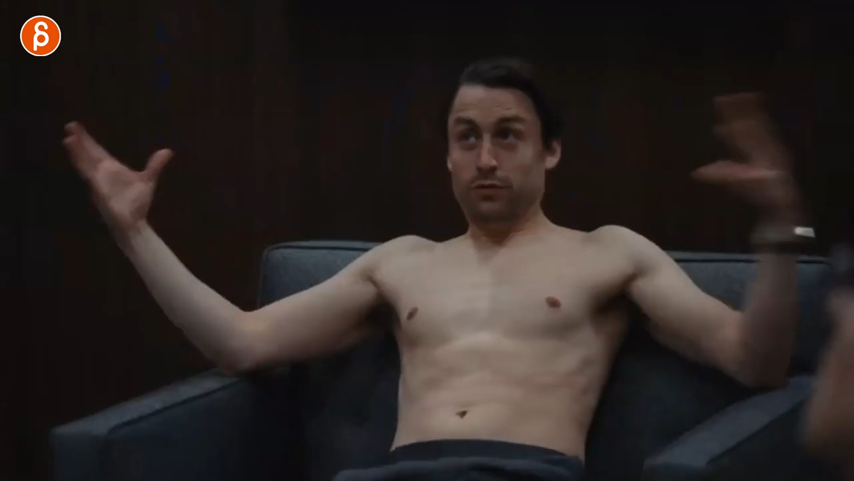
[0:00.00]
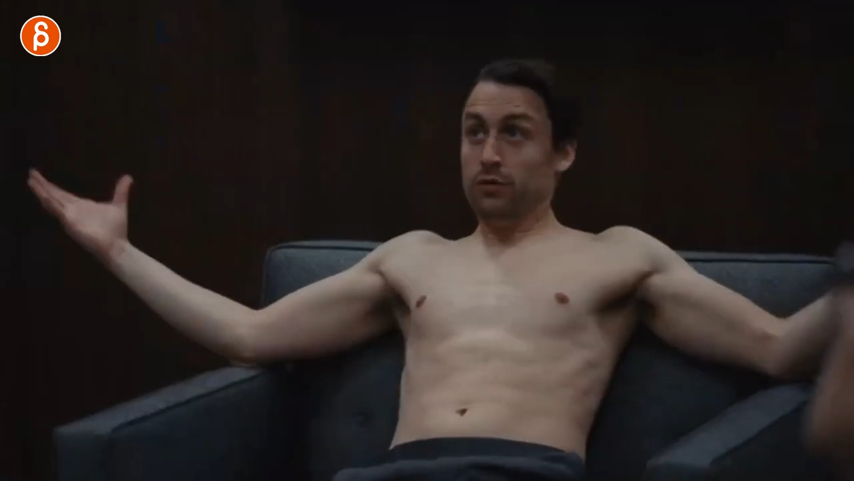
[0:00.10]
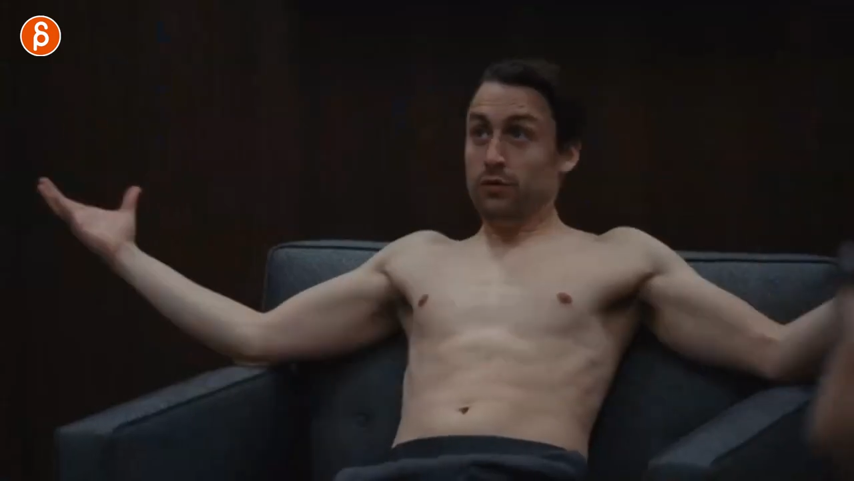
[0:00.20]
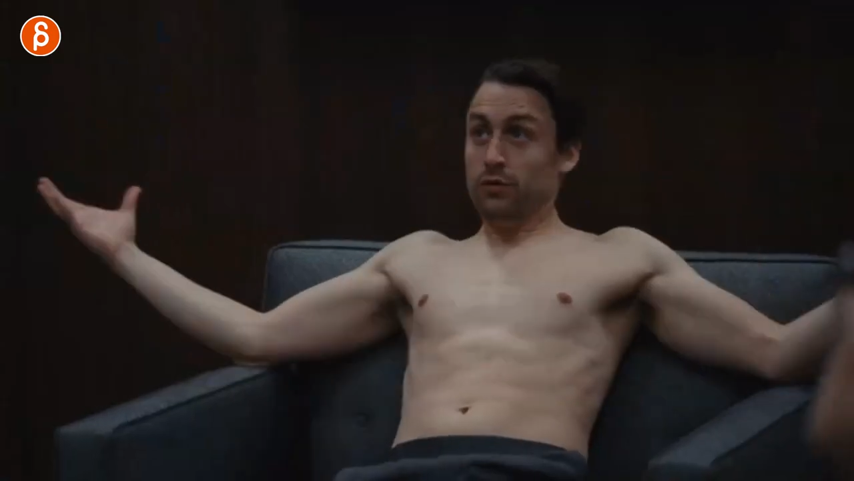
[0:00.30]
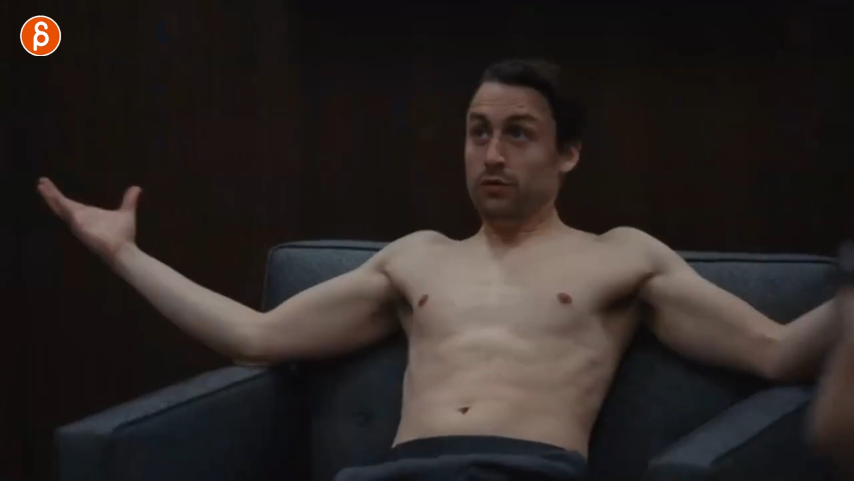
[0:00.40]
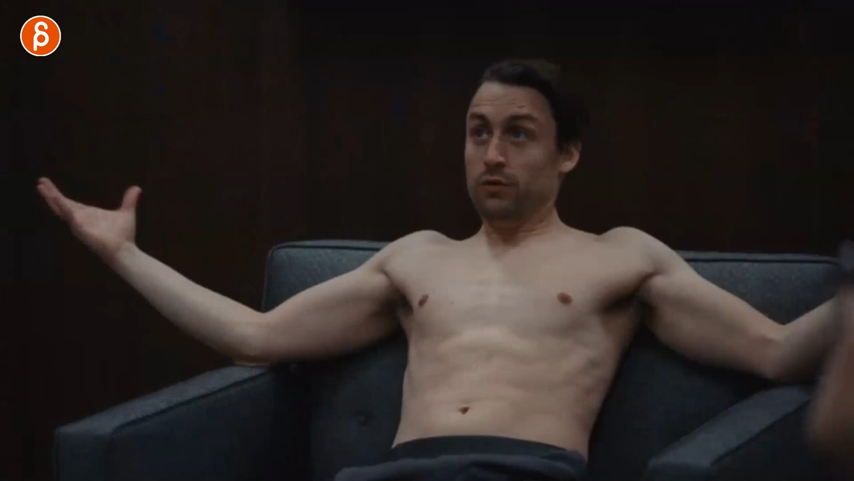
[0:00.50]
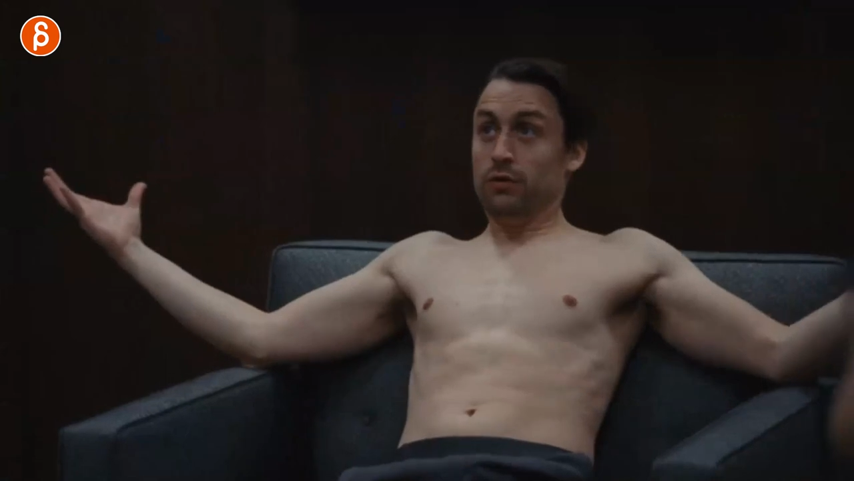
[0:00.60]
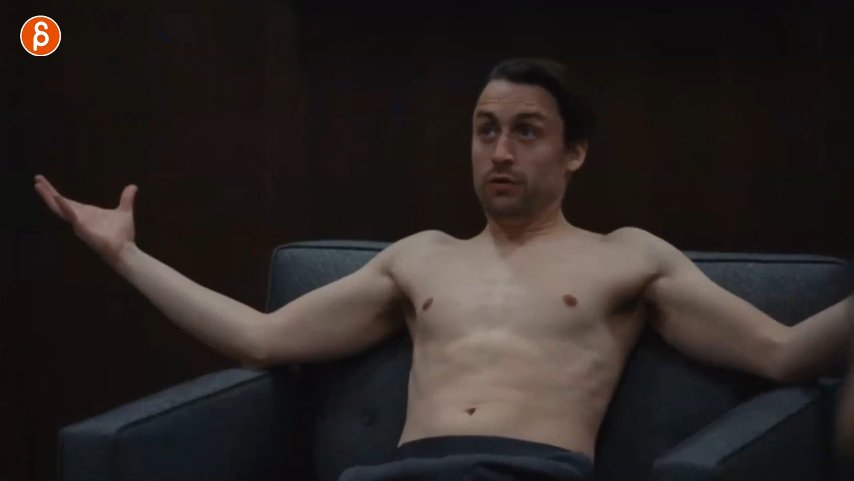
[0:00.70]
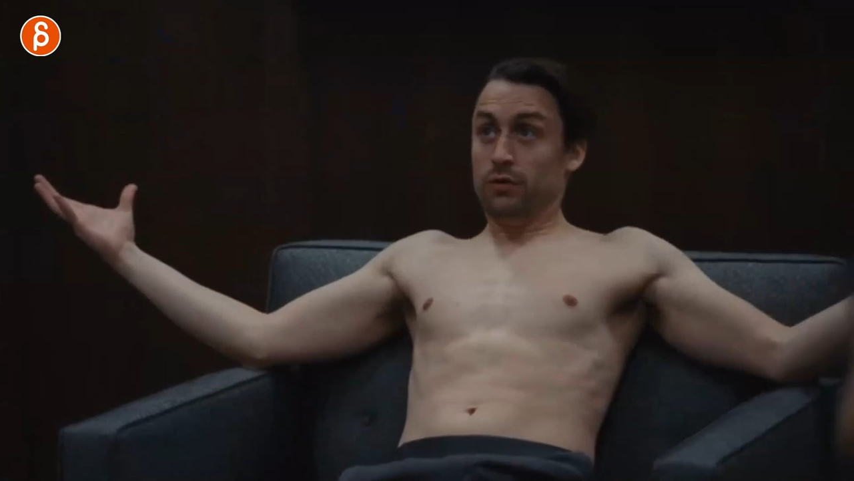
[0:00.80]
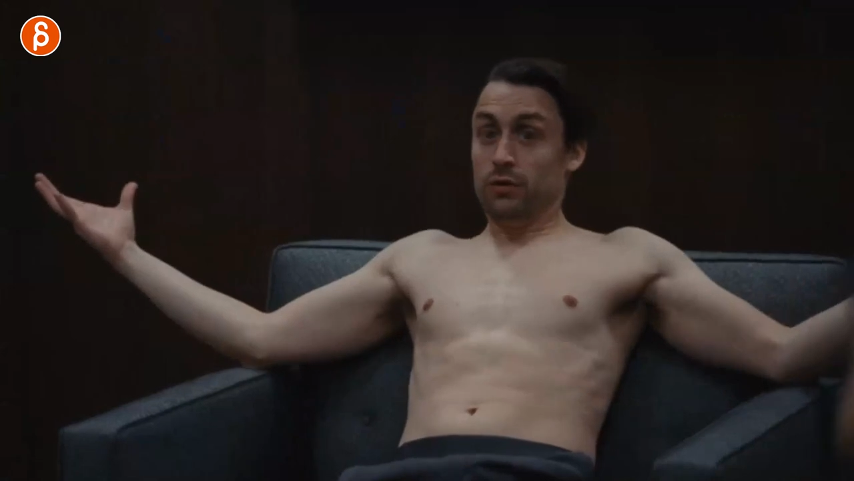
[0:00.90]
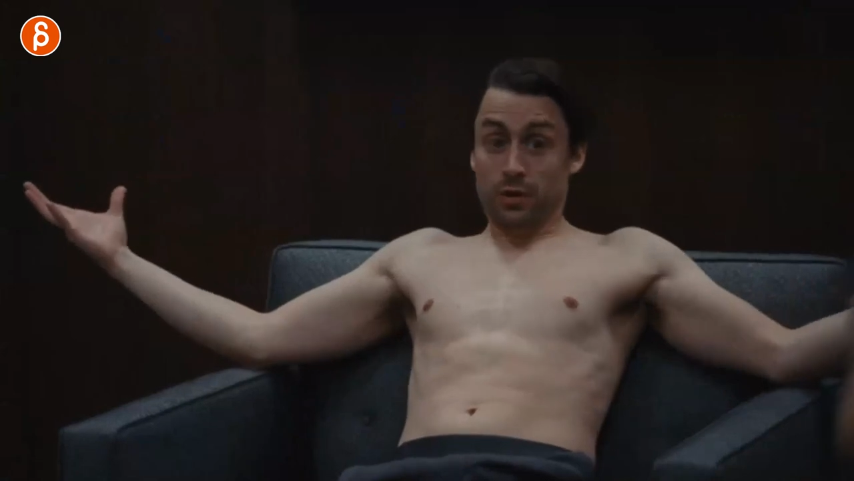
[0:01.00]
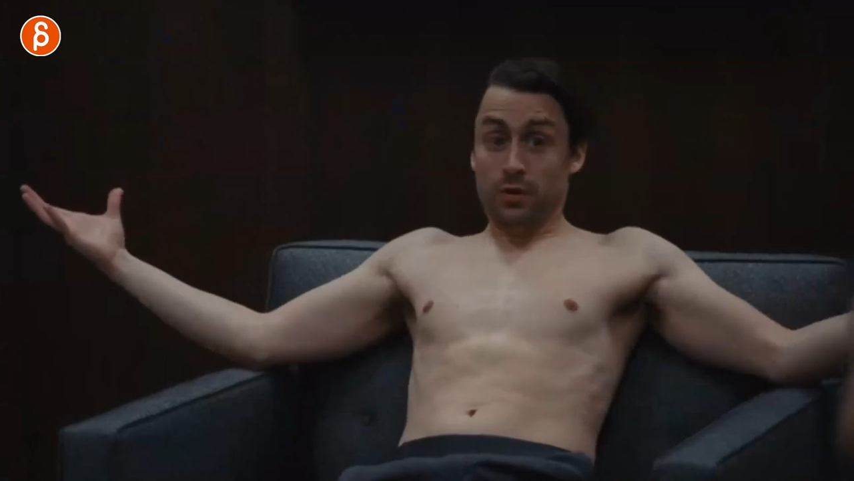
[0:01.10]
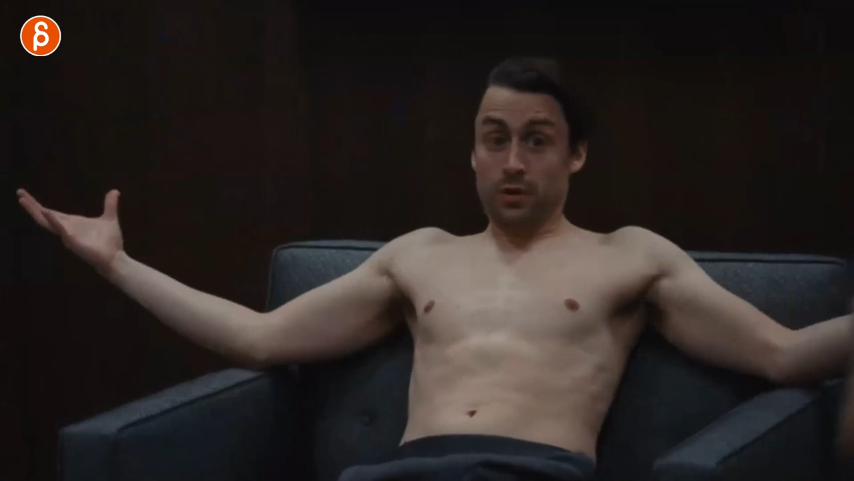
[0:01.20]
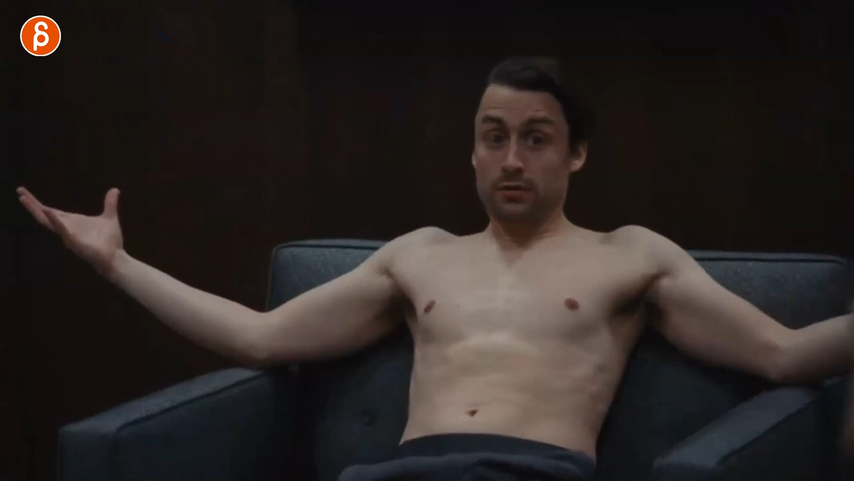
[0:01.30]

this because, well,